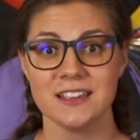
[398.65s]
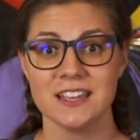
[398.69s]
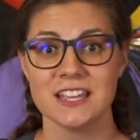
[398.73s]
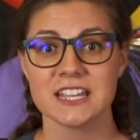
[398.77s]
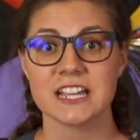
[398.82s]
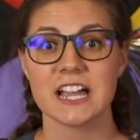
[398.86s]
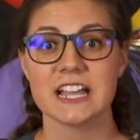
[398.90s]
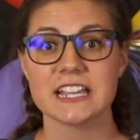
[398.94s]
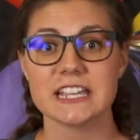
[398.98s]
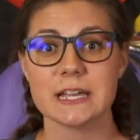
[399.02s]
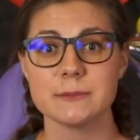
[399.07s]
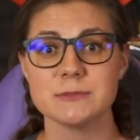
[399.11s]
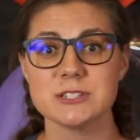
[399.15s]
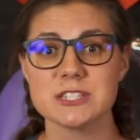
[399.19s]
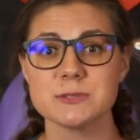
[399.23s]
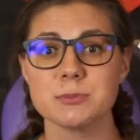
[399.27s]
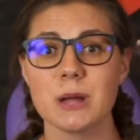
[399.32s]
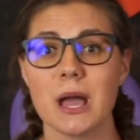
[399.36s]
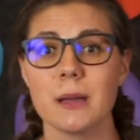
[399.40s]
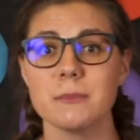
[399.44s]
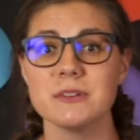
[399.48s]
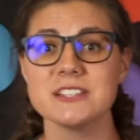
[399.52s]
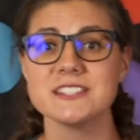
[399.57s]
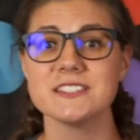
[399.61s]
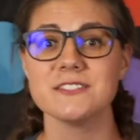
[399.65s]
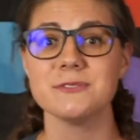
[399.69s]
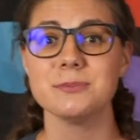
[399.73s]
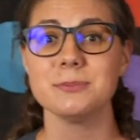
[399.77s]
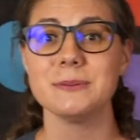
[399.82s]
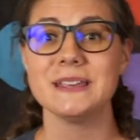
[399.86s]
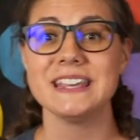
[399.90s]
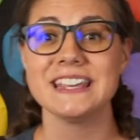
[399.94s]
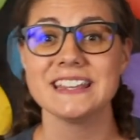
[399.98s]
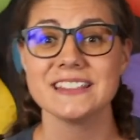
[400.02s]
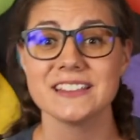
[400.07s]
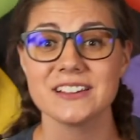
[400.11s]
God kept his promise of
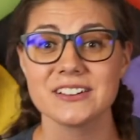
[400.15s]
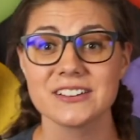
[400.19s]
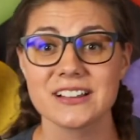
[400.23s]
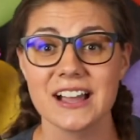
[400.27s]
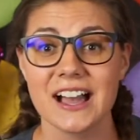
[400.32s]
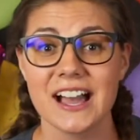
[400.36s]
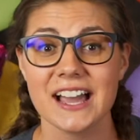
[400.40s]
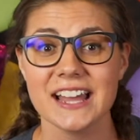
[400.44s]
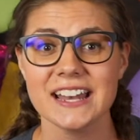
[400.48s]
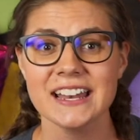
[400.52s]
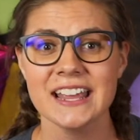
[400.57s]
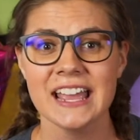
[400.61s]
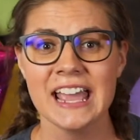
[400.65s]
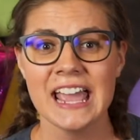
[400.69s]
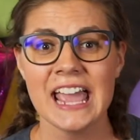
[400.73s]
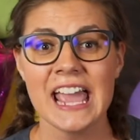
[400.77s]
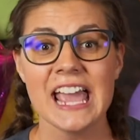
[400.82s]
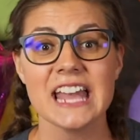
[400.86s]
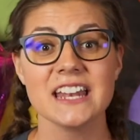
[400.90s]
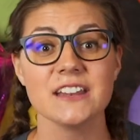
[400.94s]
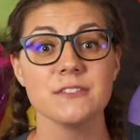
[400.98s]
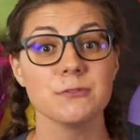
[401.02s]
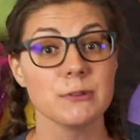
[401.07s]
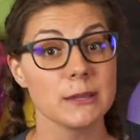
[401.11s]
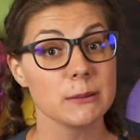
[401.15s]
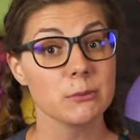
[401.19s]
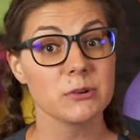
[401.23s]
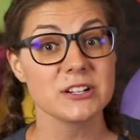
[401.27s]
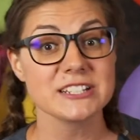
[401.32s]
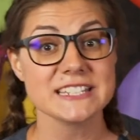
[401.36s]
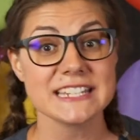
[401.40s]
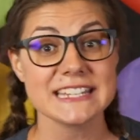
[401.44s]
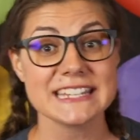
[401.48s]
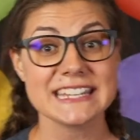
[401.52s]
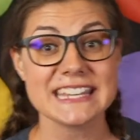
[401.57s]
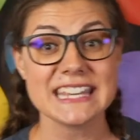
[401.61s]
being their God. And if we were
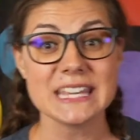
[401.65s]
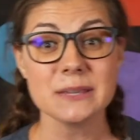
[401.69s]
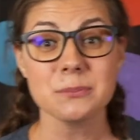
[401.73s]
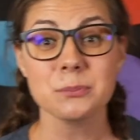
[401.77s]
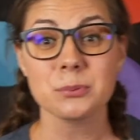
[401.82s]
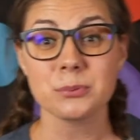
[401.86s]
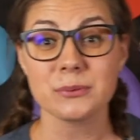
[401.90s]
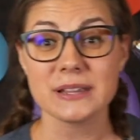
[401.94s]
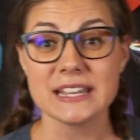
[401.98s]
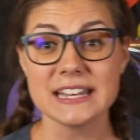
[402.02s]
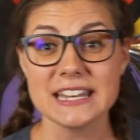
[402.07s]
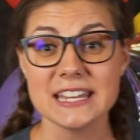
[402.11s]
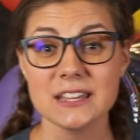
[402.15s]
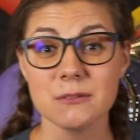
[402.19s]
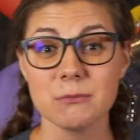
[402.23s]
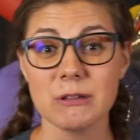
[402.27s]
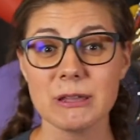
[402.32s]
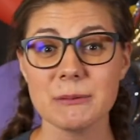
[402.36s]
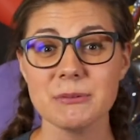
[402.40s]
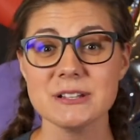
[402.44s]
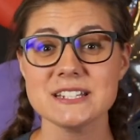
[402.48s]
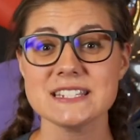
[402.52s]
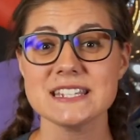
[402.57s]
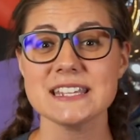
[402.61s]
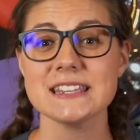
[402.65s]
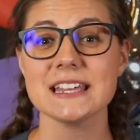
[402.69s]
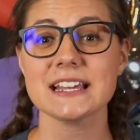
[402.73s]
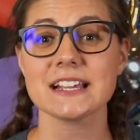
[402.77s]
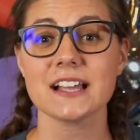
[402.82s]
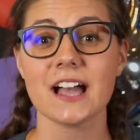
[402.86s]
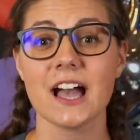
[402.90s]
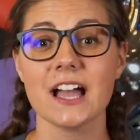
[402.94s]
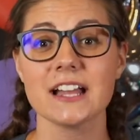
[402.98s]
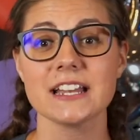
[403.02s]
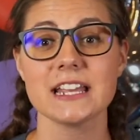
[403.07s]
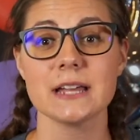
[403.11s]
to keep reading, we would see that
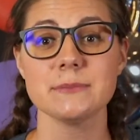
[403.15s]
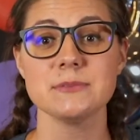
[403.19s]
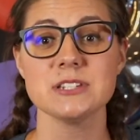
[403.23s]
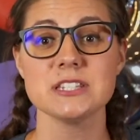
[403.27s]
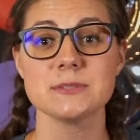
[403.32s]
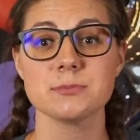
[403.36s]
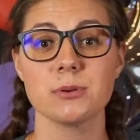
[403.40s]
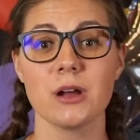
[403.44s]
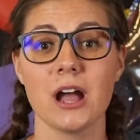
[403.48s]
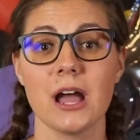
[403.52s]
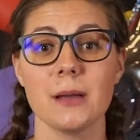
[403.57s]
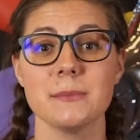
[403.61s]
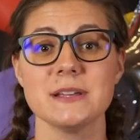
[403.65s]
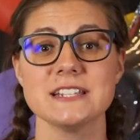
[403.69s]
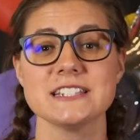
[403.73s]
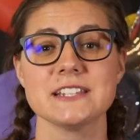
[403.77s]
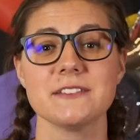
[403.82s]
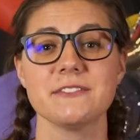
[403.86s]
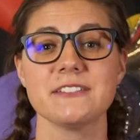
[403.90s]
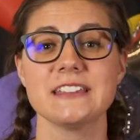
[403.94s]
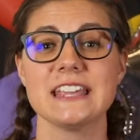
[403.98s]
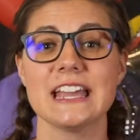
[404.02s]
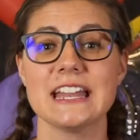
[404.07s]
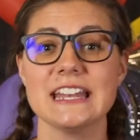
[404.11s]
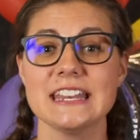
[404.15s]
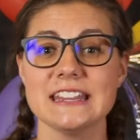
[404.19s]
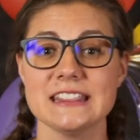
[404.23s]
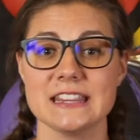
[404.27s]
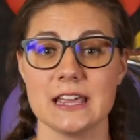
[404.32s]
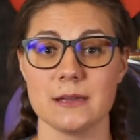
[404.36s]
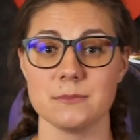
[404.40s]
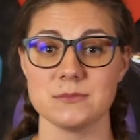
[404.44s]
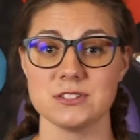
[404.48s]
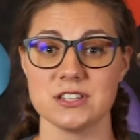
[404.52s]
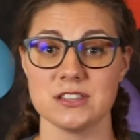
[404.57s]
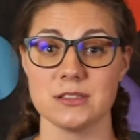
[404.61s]
God kept his promise of getting
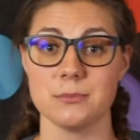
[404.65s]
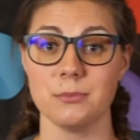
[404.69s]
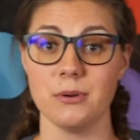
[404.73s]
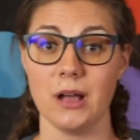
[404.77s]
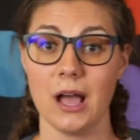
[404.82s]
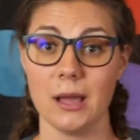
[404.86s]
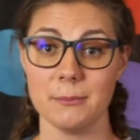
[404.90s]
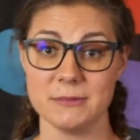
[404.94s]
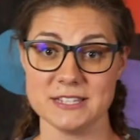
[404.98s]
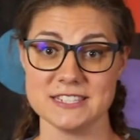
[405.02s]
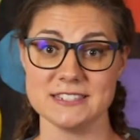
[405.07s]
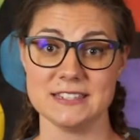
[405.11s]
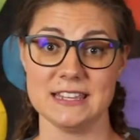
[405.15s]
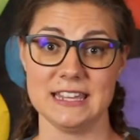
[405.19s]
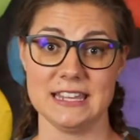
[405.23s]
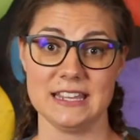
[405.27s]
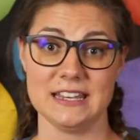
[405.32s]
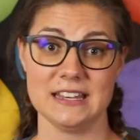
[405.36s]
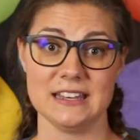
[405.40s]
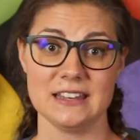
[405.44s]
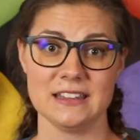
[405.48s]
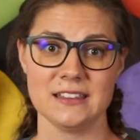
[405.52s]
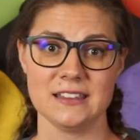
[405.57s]
them to the promised land.